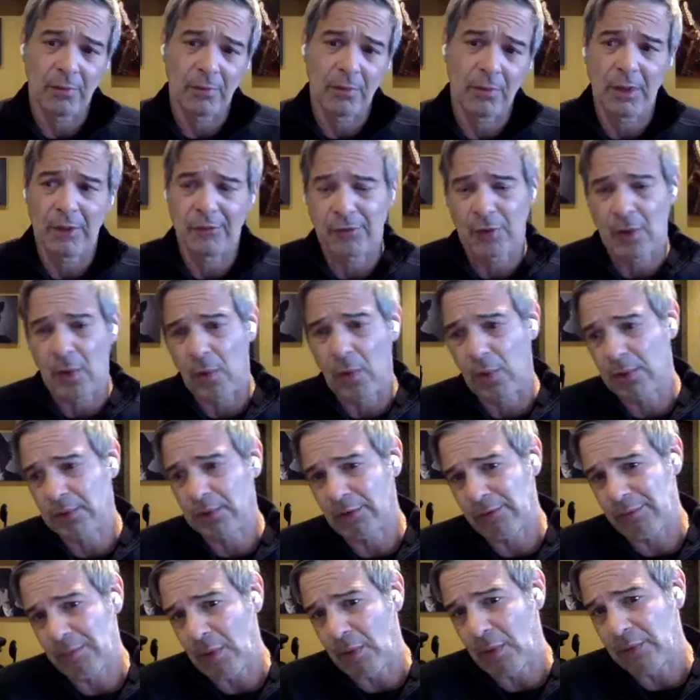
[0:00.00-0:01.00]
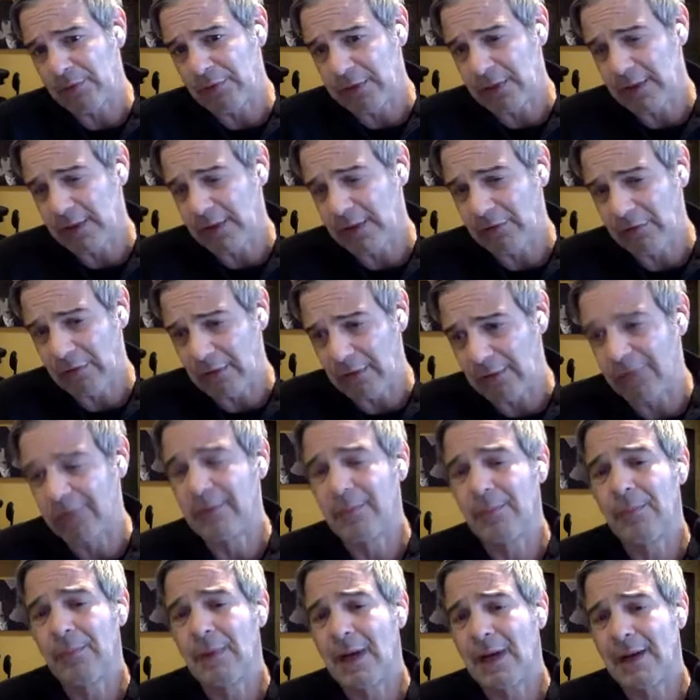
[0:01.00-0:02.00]
whereas gold is mostly just
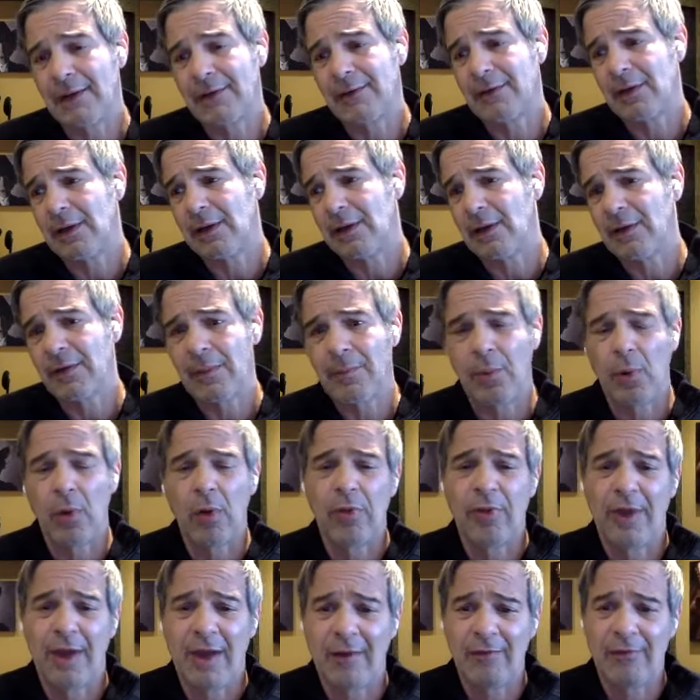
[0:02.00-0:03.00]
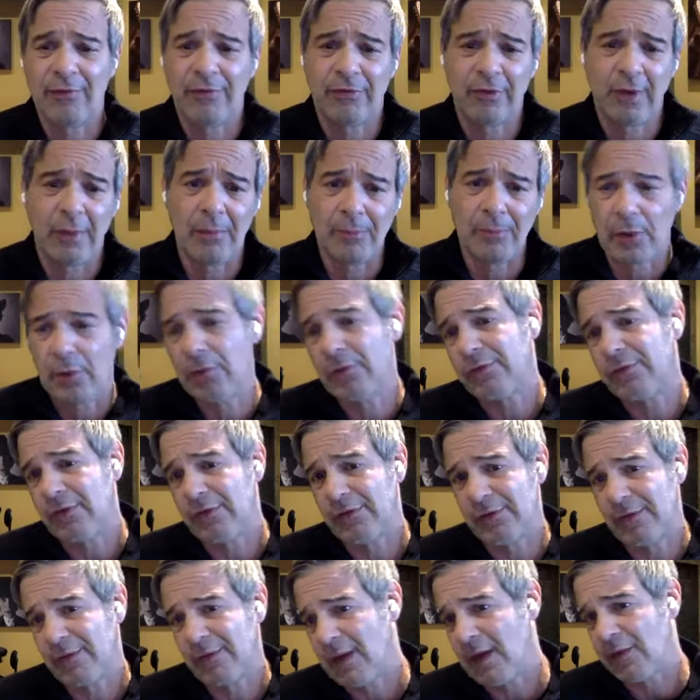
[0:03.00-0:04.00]
monetary. Now, they both have some uses on the
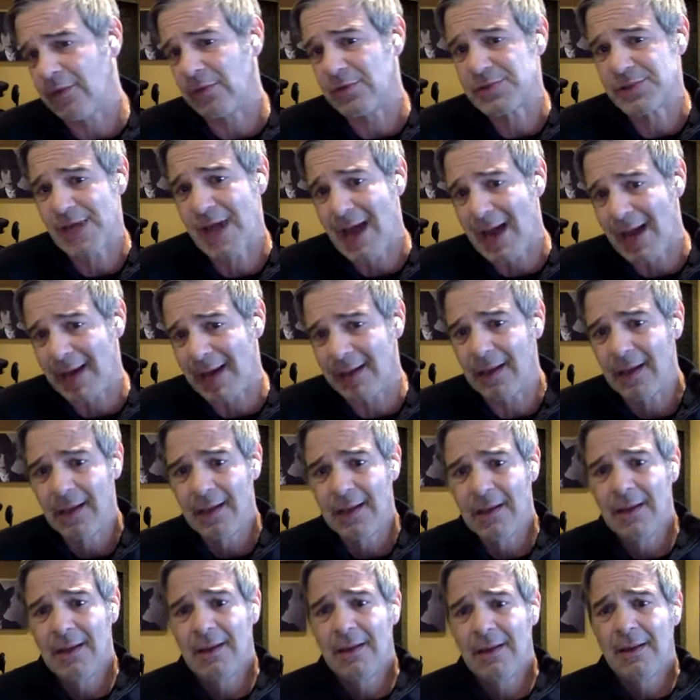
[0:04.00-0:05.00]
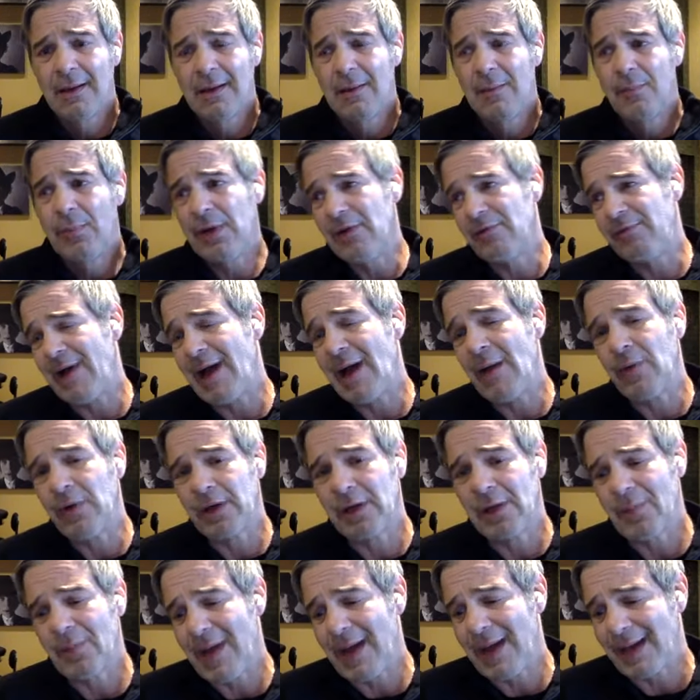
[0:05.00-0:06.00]
other side. But if I were going to
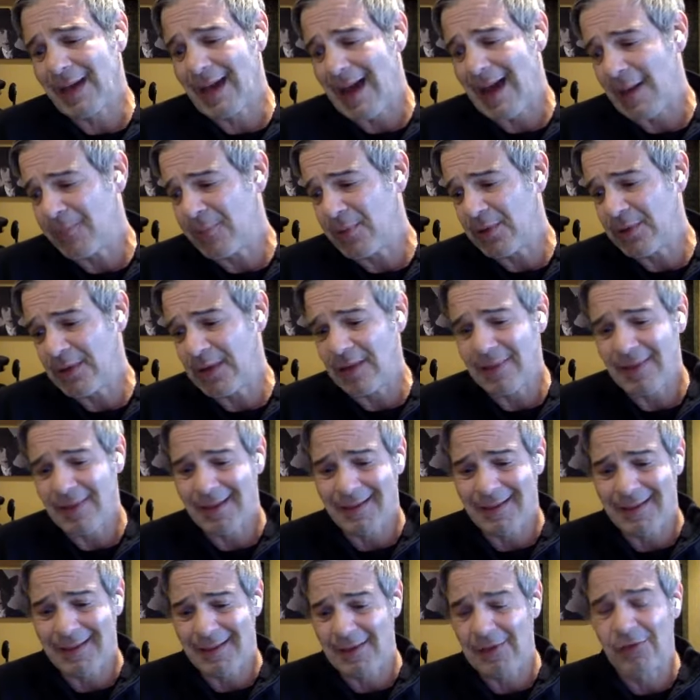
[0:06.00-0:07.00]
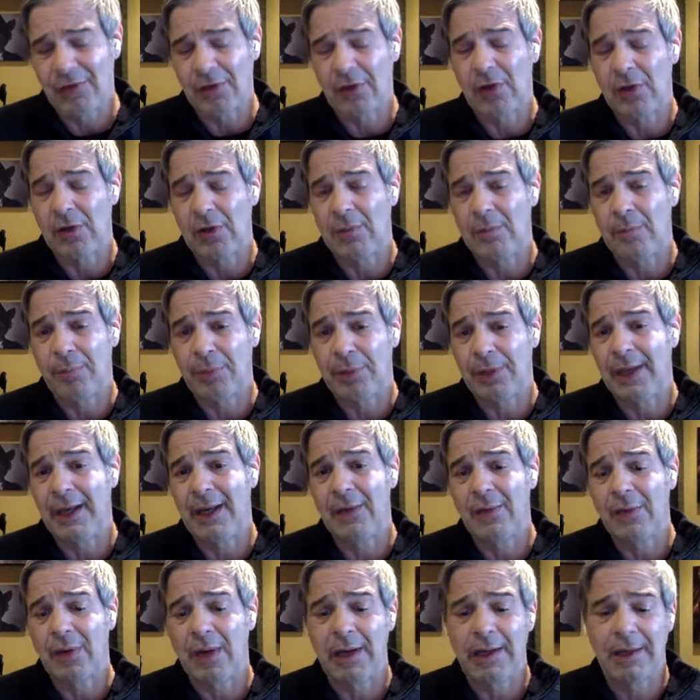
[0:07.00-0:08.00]
buy copper, and I think it is a good play
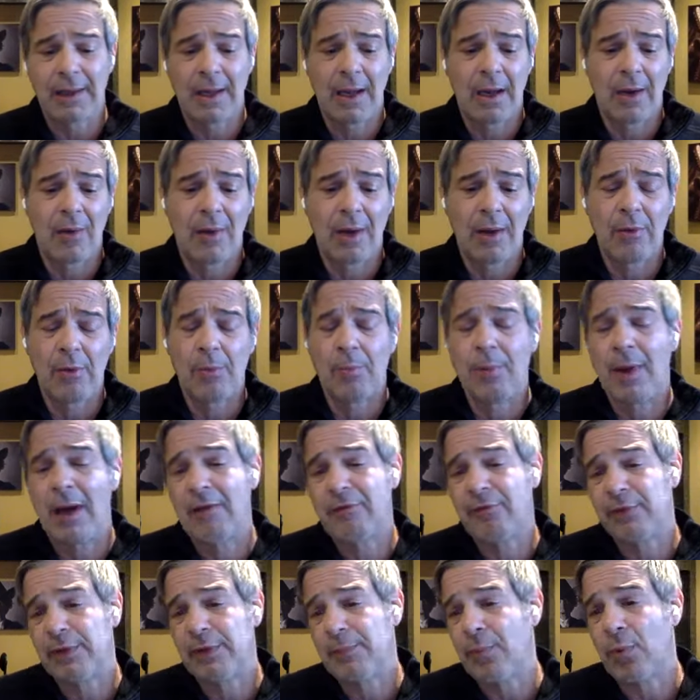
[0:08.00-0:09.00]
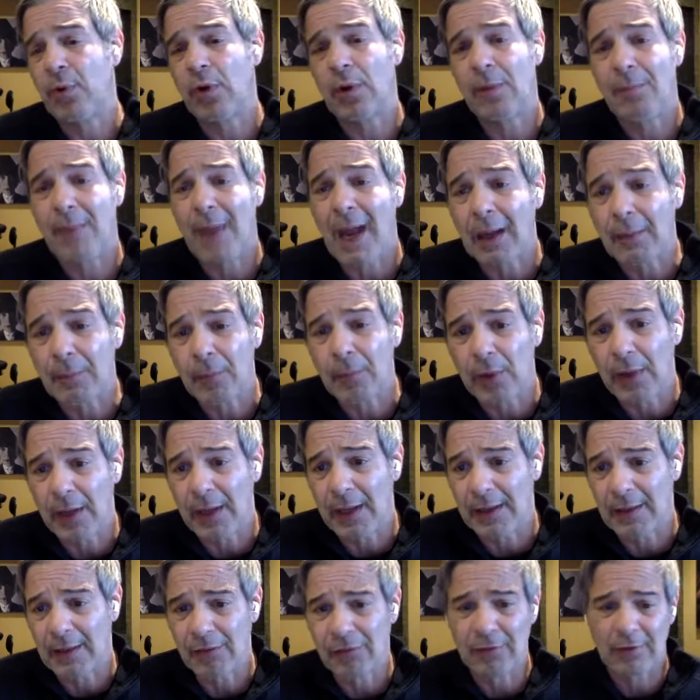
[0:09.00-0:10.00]
right now, I would buy Freeport
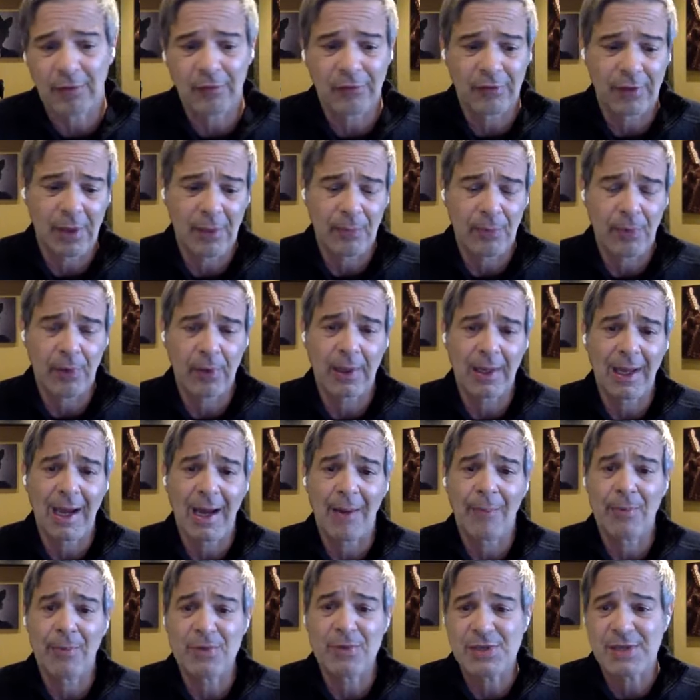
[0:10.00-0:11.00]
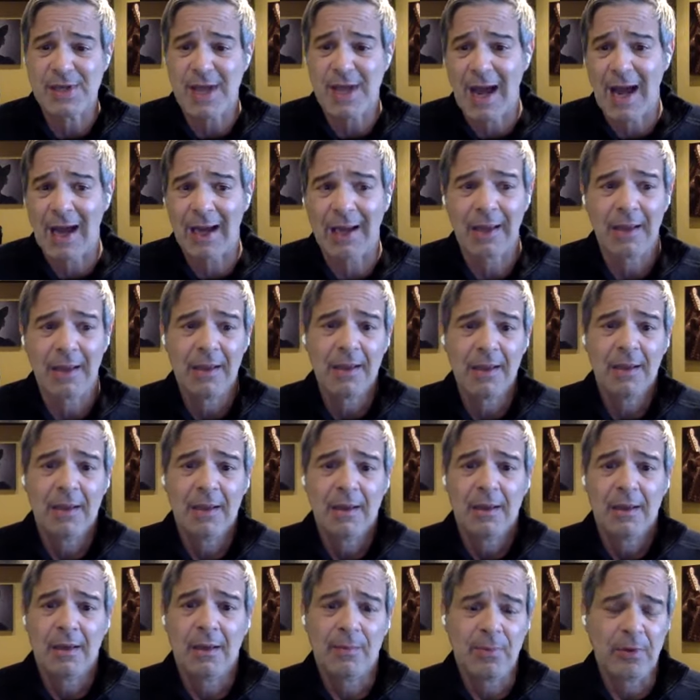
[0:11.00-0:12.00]
McMoRan as an example, a copper stock
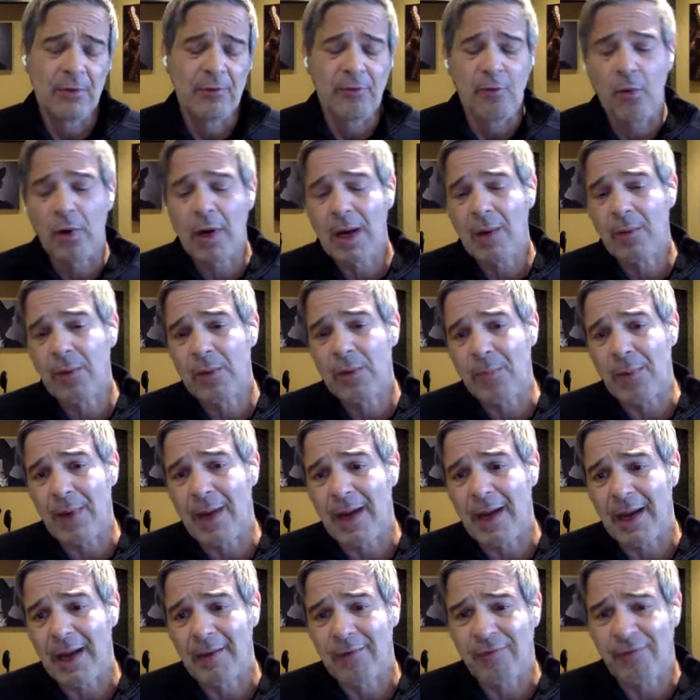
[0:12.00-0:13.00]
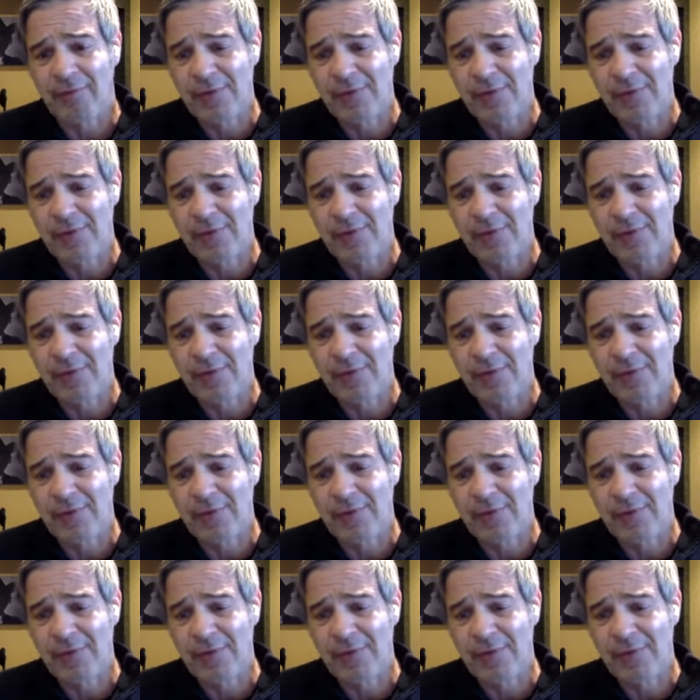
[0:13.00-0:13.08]
uh, before I would buy